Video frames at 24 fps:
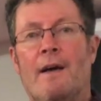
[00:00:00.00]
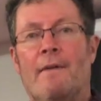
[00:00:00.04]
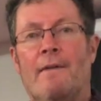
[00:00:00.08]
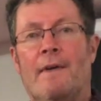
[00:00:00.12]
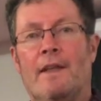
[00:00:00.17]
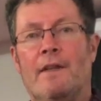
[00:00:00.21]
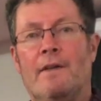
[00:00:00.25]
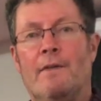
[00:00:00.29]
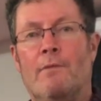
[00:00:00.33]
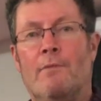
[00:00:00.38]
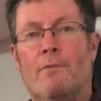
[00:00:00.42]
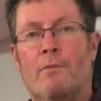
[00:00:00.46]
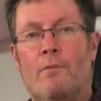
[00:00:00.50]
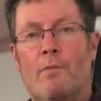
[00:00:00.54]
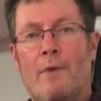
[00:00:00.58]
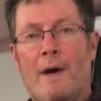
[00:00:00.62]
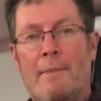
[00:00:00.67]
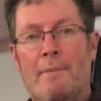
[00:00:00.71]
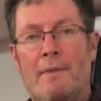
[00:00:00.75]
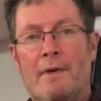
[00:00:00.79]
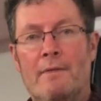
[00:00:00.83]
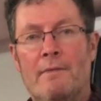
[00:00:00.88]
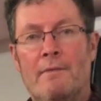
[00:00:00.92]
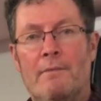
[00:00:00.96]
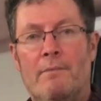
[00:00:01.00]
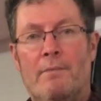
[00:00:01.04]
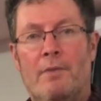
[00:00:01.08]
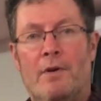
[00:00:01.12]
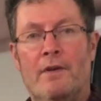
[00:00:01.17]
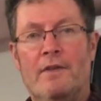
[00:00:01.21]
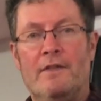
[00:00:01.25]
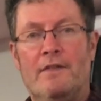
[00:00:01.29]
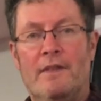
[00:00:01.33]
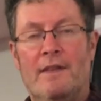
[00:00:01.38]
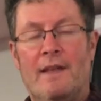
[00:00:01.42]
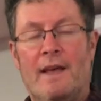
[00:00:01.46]
I've had a weapon
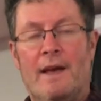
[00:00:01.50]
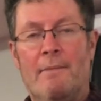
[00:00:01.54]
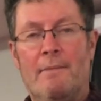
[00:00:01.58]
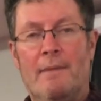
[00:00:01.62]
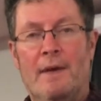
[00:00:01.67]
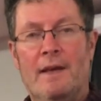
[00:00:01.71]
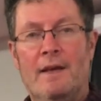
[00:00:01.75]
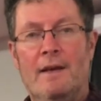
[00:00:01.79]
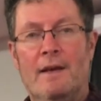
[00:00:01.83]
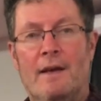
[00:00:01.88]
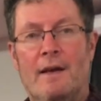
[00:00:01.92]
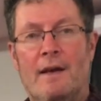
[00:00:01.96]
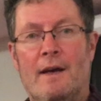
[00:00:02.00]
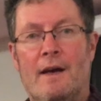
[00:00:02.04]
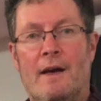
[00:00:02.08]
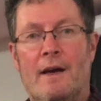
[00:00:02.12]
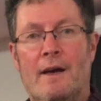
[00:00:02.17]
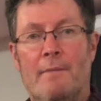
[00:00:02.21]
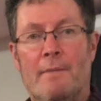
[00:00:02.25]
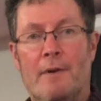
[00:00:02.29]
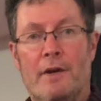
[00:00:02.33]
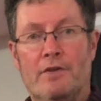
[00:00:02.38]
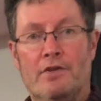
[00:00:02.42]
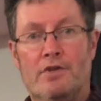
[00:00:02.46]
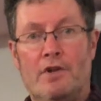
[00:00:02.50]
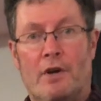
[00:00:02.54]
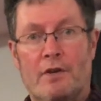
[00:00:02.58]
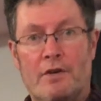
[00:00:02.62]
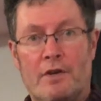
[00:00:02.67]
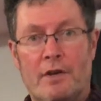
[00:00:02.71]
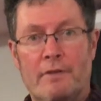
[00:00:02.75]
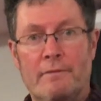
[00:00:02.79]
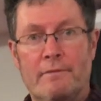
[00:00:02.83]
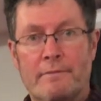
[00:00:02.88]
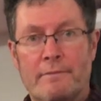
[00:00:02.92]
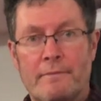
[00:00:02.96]
pointed at me, a
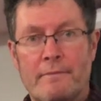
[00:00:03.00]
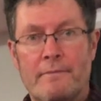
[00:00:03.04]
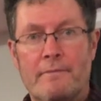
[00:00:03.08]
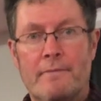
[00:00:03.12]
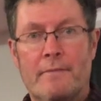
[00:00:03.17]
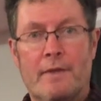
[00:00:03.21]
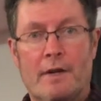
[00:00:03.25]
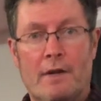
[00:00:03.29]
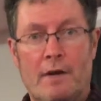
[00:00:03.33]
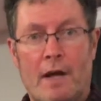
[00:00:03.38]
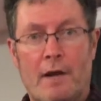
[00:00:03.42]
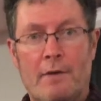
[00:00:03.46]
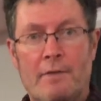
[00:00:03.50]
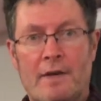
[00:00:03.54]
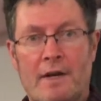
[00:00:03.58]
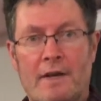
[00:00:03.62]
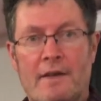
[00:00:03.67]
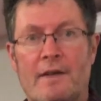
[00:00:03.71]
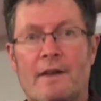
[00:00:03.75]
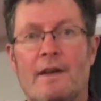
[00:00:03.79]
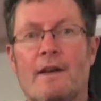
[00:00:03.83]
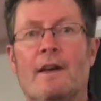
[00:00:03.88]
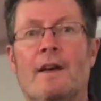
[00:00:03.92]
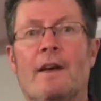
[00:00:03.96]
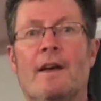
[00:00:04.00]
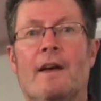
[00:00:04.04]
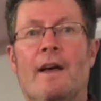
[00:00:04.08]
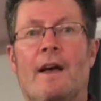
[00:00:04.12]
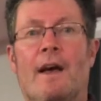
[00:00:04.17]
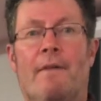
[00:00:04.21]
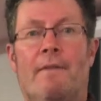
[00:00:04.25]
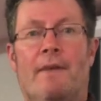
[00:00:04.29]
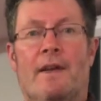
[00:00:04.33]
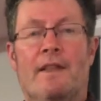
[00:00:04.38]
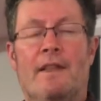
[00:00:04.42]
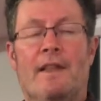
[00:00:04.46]
shotgun loaded.
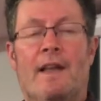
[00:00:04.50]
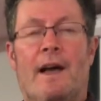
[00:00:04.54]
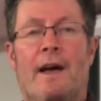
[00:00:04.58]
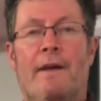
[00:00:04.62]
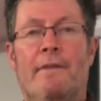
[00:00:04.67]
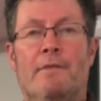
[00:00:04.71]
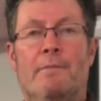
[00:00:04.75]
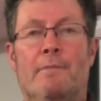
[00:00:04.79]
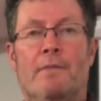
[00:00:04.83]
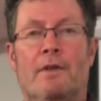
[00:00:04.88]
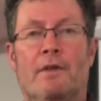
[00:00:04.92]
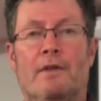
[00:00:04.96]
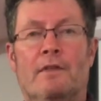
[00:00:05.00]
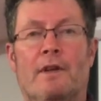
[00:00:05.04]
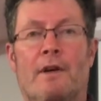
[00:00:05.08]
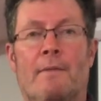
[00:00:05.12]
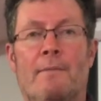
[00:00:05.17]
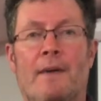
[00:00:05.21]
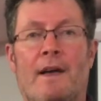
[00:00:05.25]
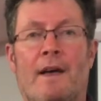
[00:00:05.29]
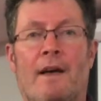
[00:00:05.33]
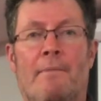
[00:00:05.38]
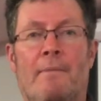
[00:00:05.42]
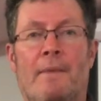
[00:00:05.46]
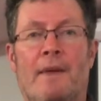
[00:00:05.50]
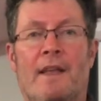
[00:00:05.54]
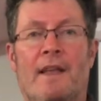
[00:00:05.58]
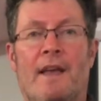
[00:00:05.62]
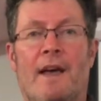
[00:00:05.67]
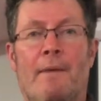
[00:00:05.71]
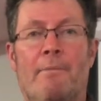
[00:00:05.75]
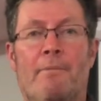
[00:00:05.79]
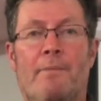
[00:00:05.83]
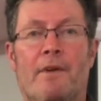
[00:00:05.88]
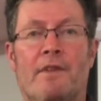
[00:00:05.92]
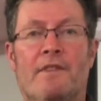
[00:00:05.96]
I've had knives pulled on me. I've been
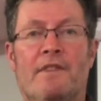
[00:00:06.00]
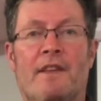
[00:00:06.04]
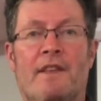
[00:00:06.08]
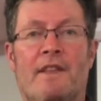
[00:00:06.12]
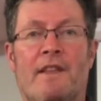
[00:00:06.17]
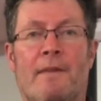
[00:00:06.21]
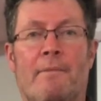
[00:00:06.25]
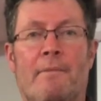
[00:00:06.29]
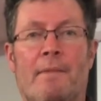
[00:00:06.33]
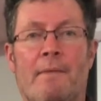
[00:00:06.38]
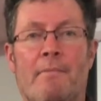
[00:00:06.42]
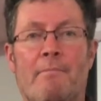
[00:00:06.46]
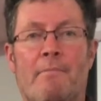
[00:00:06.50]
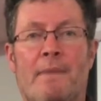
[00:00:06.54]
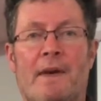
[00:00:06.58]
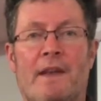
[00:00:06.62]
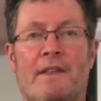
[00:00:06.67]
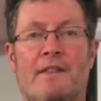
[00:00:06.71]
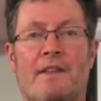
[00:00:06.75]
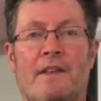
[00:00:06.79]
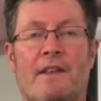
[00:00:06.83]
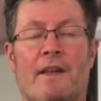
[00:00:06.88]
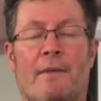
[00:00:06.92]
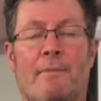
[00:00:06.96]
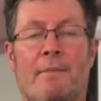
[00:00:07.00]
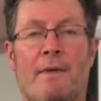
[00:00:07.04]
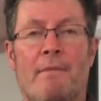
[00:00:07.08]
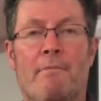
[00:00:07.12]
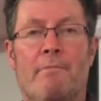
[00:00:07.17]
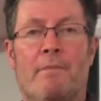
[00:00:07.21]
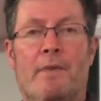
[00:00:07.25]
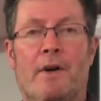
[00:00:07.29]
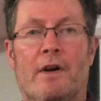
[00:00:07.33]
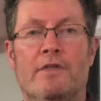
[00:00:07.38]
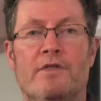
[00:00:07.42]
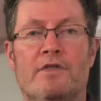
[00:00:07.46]
headbutted. I've been bitten. I've
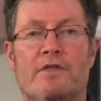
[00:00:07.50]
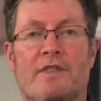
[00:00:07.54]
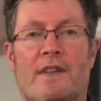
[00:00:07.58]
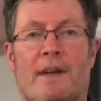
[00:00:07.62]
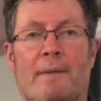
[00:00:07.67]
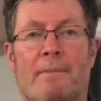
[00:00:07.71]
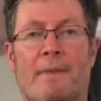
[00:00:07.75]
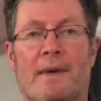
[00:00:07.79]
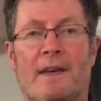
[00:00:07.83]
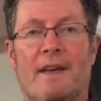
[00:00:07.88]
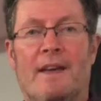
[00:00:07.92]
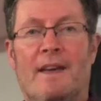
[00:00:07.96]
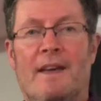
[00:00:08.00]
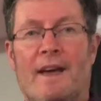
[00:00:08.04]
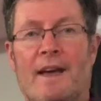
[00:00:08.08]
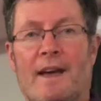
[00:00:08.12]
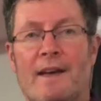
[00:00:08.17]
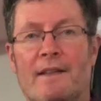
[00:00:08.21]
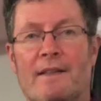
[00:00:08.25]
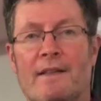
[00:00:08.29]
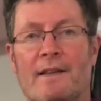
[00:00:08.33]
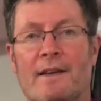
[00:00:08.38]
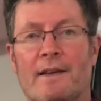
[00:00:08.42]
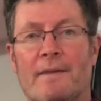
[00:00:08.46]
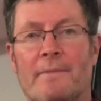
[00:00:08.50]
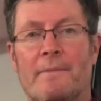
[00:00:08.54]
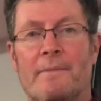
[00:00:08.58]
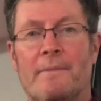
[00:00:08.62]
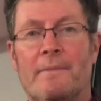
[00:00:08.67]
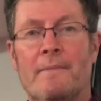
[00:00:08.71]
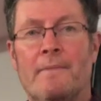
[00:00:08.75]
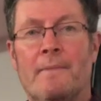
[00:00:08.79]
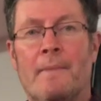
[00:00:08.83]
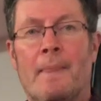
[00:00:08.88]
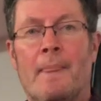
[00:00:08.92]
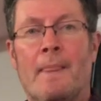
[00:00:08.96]
been punched. I've been kicked.
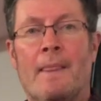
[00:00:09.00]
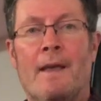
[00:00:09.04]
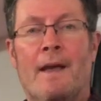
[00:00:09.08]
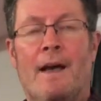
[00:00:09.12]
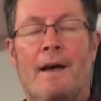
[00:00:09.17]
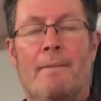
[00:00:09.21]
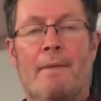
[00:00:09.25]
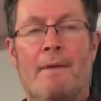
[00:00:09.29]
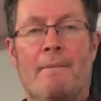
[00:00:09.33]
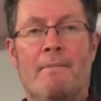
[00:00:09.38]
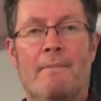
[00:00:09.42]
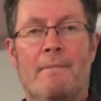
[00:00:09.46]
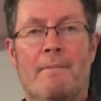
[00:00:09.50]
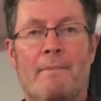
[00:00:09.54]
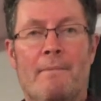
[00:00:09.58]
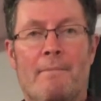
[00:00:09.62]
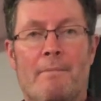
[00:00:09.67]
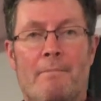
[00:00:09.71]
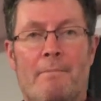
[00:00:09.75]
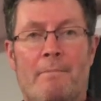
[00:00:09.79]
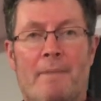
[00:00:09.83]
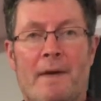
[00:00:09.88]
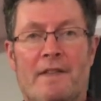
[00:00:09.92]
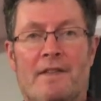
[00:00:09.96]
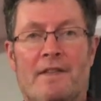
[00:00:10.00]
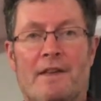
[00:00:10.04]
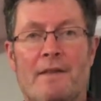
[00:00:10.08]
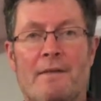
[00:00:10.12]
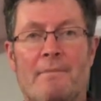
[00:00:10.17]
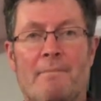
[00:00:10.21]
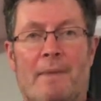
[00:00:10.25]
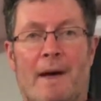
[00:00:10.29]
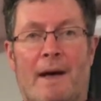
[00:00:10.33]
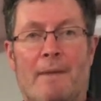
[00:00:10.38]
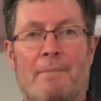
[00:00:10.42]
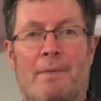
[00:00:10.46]
I've been
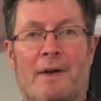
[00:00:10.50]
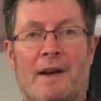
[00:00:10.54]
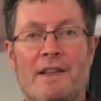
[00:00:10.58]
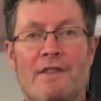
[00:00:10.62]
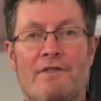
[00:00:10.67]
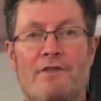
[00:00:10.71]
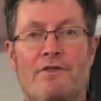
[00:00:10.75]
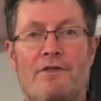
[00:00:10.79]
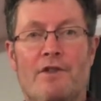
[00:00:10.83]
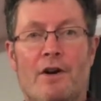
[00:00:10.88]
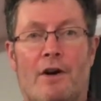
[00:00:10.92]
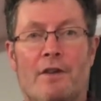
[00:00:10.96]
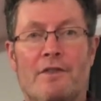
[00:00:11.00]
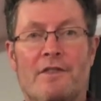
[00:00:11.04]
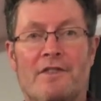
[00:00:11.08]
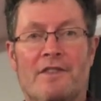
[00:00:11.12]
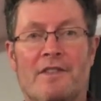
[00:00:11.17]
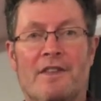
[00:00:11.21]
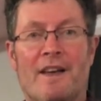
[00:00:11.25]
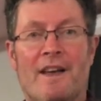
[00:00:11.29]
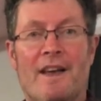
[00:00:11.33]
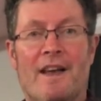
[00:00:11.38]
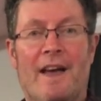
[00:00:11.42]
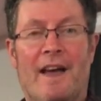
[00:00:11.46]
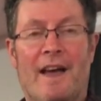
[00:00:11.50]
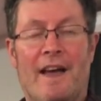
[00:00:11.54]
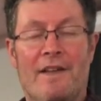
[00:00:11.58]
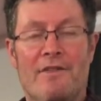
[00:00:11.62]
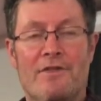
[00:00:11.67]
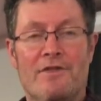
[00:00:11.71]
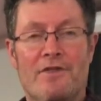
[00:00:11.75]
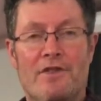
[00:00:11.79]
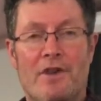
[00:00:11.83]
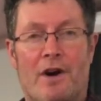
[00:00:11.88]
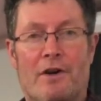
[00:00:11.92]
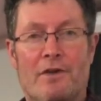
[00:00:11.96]
bitten by police dogs
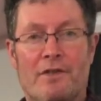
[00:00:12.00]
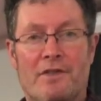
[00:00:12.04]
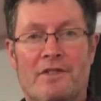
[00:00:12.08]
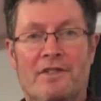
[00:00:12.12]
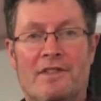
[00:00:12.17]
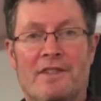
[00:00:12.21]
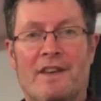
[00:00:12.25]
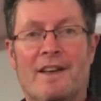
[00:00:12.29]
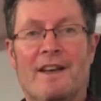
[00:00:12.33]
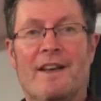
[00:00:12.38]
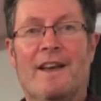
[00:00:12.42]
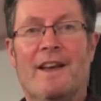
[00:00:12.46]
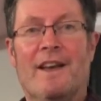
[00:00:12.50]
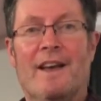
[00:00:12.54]
and dogs.